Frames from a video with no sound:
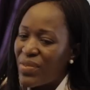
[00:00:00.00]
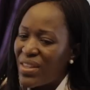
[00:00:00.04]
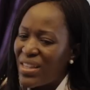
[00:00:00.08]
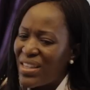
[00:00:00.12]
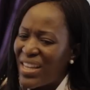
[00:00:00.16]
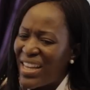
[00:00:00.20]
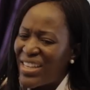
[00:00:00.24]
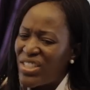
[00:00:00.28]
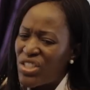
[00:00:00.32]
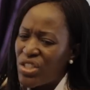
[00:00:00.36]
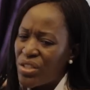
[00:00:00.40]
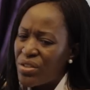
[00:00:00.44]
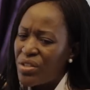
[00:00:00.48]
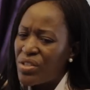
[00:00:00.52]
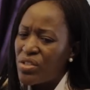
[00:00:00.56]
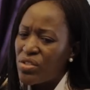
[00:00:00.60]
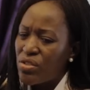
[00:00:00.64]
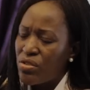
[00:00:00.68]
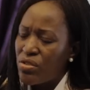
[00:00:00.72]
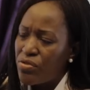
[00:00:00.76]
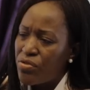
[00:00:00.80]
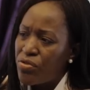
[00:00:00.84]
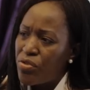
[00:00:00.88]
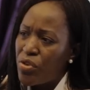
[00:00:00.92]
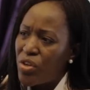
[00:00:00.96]
Nigerians,
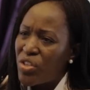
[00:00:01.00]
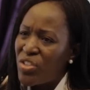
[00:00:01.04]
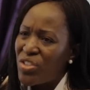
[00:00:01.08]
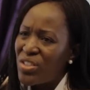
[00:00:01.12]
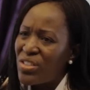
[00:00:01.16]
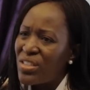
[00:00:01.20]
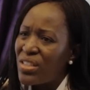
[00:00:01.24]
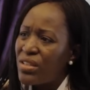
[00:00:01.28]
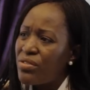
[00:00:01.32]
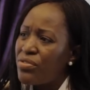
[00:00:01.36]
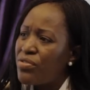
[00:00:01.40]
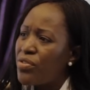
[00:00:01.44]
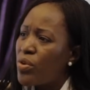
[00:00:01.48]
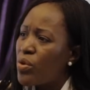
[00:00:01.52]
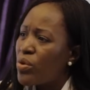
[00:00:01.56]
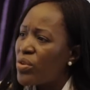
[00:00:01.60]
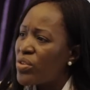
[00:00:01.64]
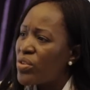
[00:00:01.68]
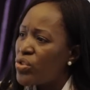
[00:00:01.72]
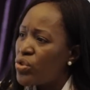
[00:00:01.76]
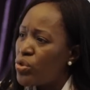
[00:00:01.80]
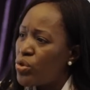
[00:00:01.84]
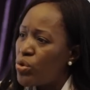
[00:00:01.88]
unfortunately, focus